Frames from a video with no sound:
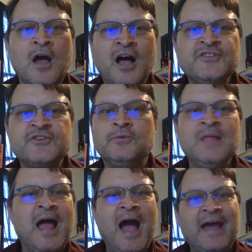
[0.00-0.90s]

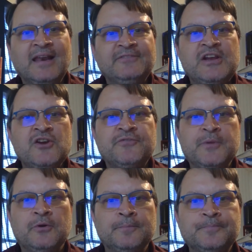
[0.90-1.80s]
Also, I'd love to hear from
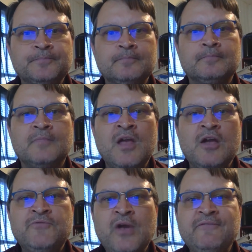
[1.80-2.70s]
you.
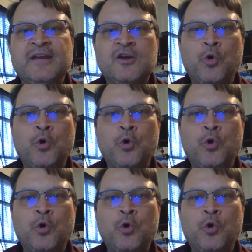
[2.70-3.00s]
If you have any